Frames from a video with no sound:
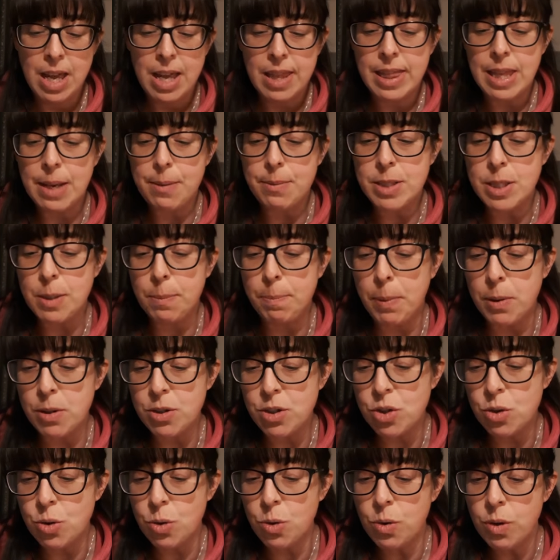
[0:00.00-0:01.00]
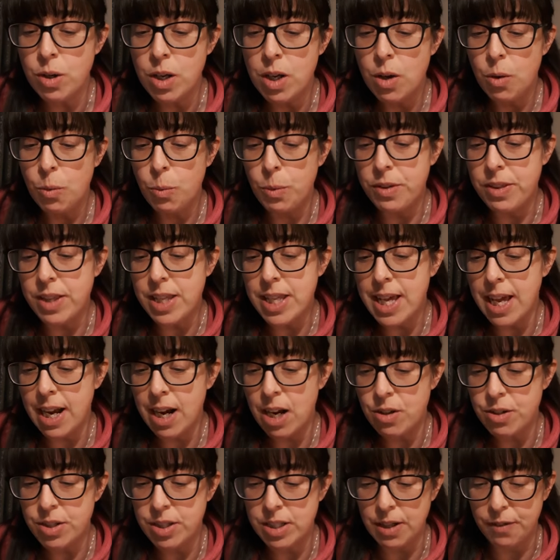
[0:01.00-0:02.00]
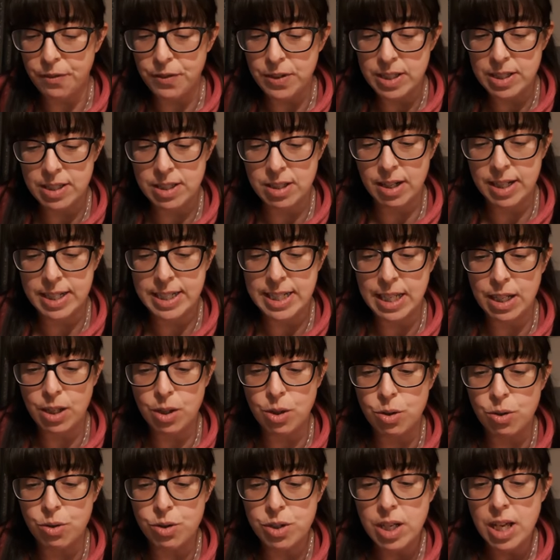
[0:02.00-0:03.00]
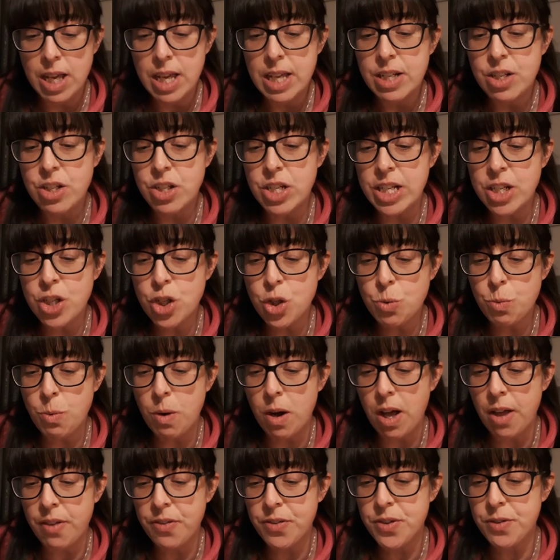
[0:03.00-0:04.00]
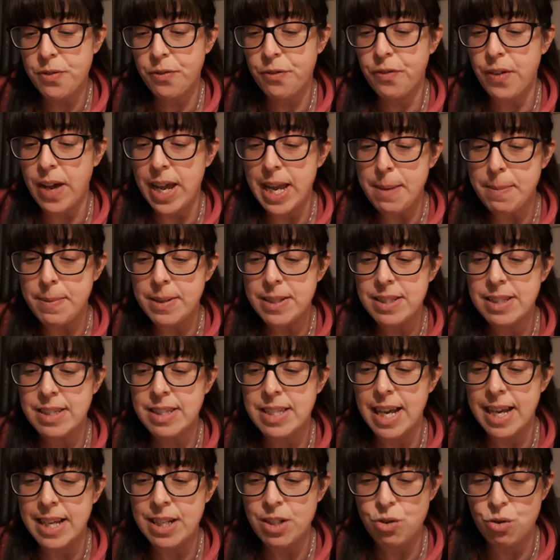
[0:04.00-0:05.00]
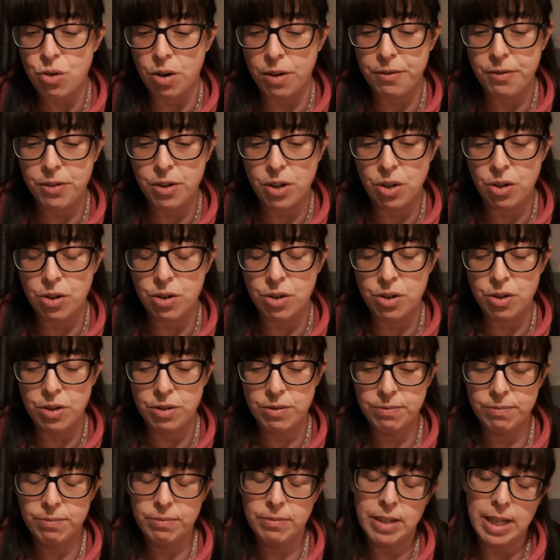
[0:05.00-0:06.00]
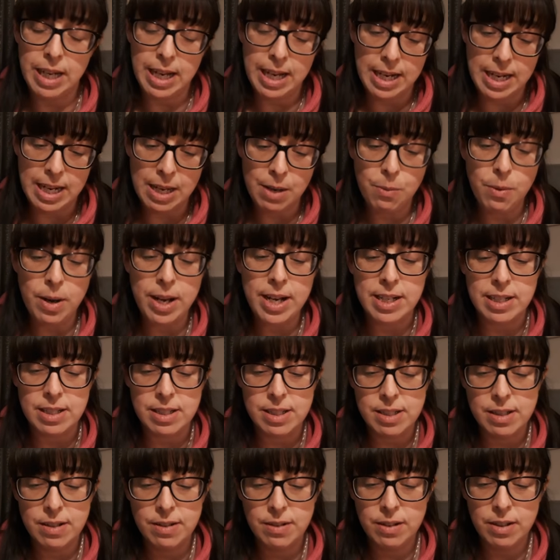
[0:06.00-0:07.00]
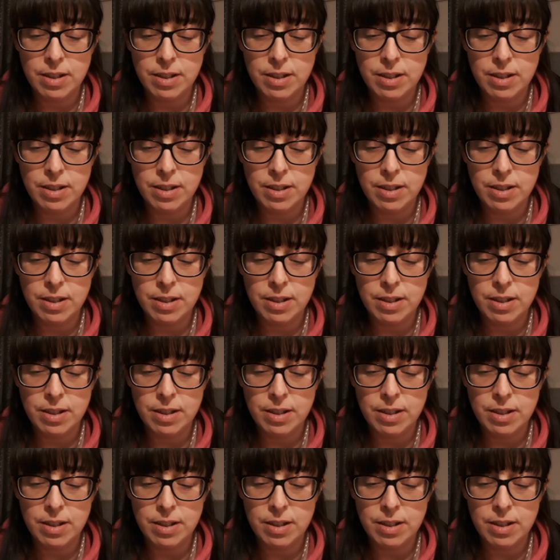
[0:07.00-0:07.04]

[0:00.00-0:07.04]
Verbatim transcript: There was a bottle with yellow stuff inside it called Dishworth's famous dandruff cure. In it went.